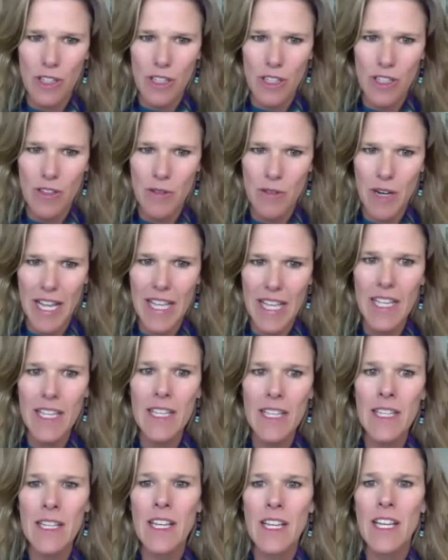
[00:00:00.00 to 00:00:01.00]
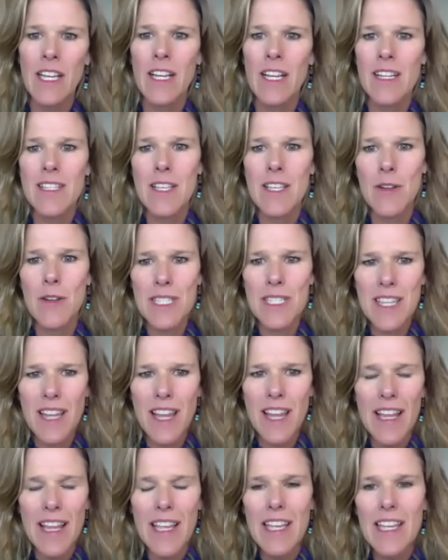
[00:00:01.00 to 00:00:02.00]
right? So it's
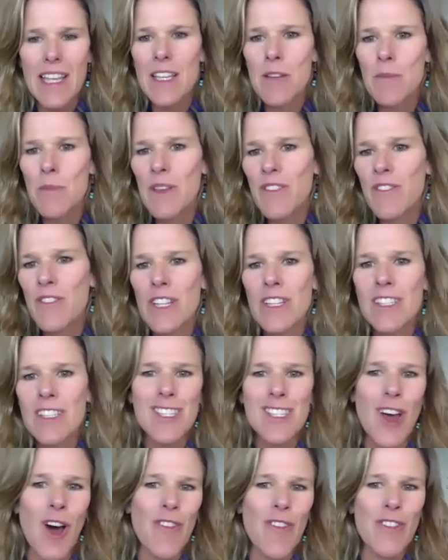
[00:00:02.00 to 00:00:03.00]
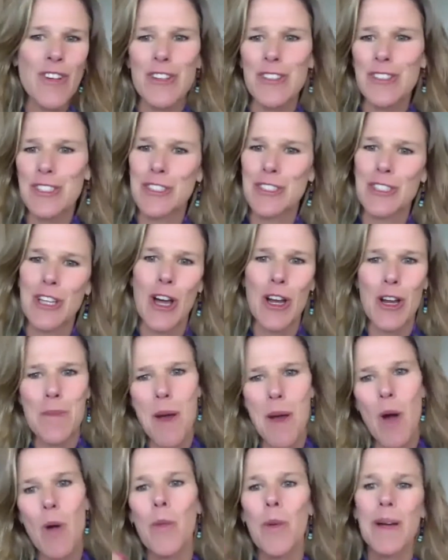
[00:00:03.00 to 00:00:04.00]
like, it can be philosophical to talk
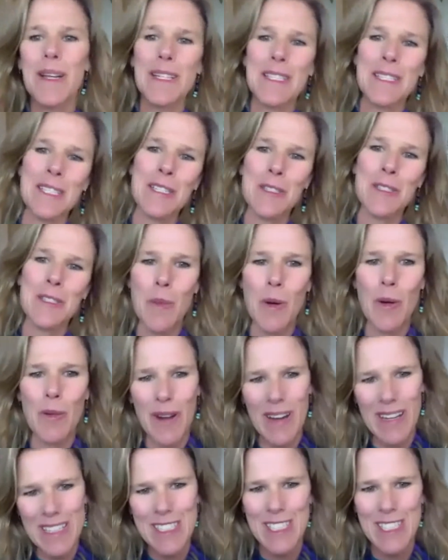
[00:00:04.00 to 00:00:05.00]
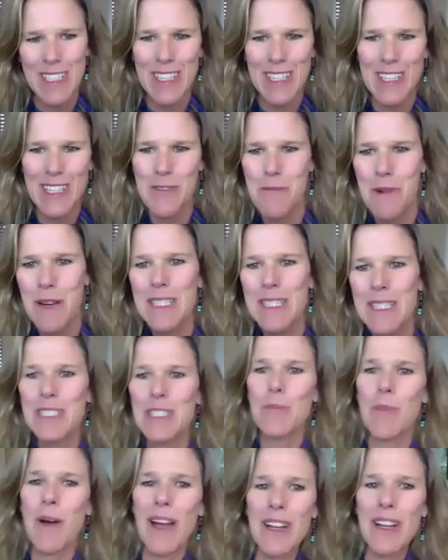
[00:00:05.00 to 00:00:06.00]
about what is inspiration and what
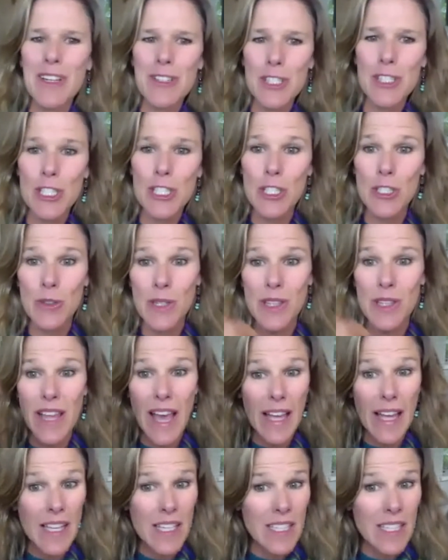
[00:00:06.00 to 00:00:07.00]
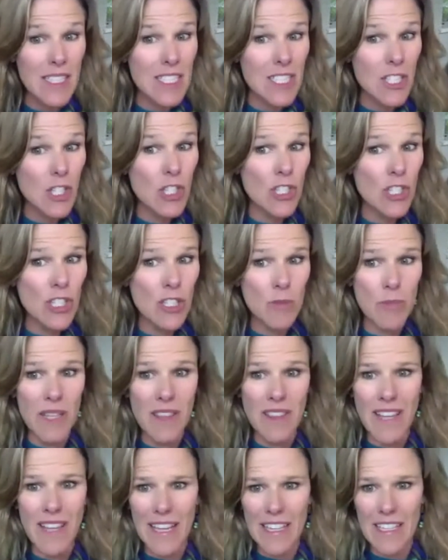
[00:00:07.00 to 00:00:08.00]
inspires you, and that's good,
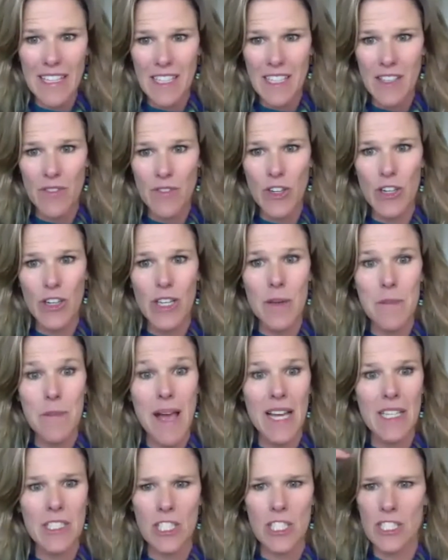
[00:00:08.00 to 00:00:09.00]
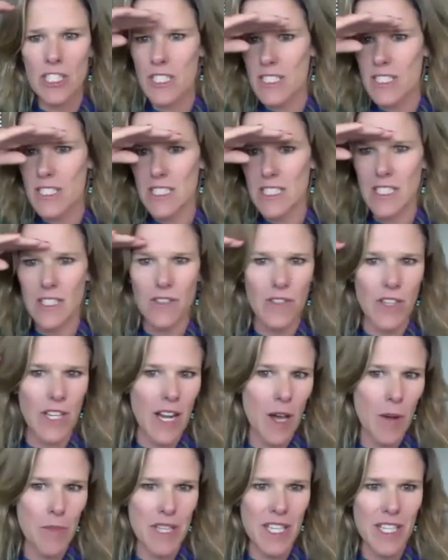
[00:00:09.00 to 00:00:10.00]
but that can get very imaginative and
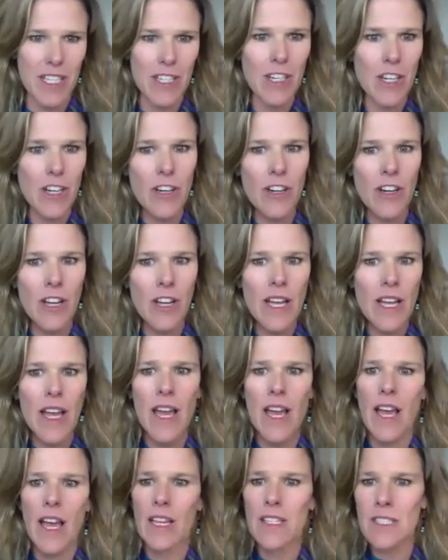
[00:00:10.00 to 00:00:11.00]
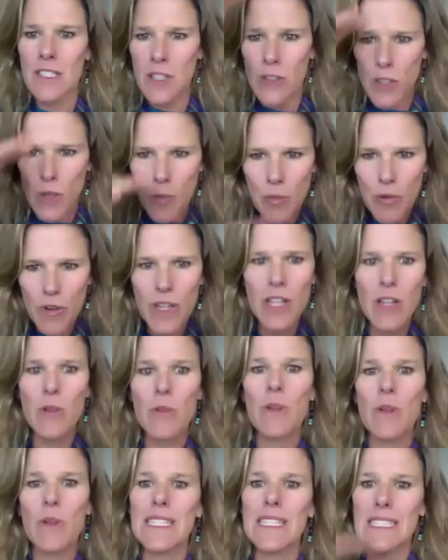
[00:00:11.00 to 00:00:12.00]
up here. And so to bring it
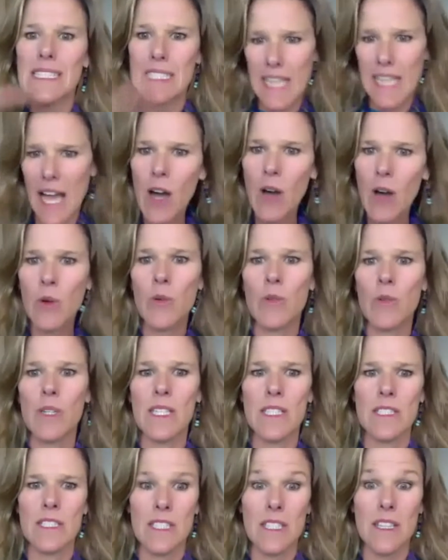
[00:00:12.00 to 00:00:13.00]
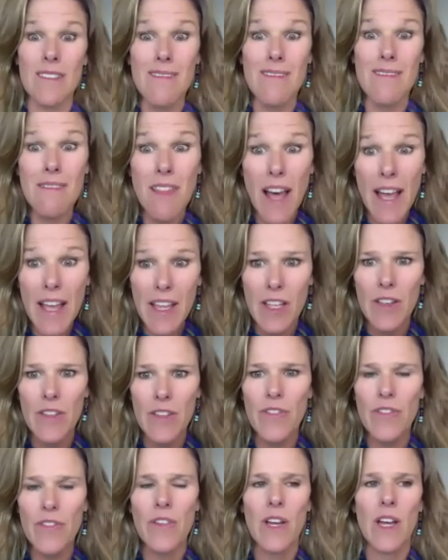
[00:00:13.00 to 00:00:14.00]
really down into
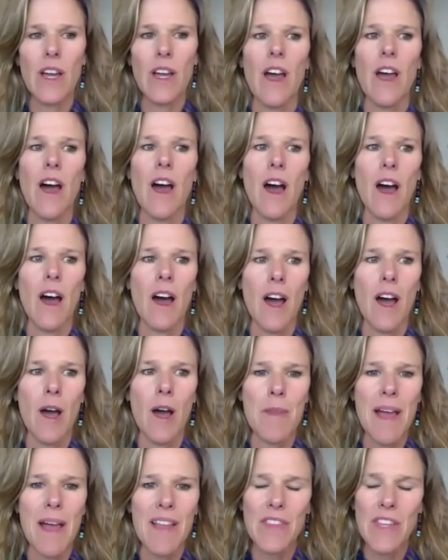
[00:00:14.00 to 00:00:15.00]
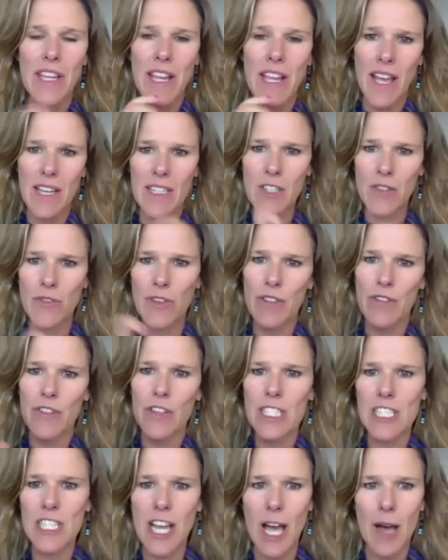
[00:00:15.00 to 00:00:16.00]
life, at the end of
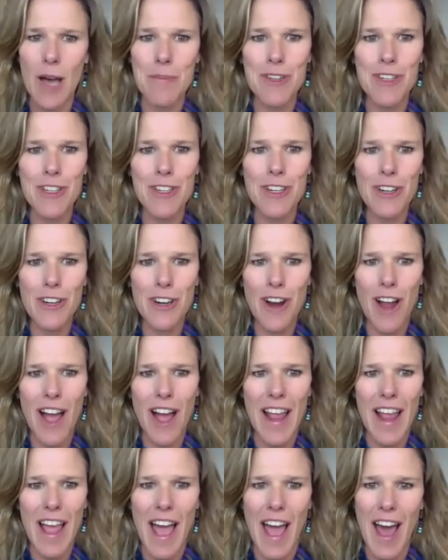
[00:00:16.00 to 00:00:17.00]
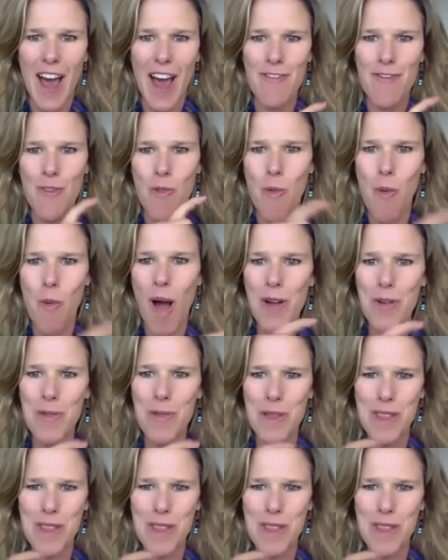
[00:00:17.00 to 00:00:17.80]
every chapter, I have Walk with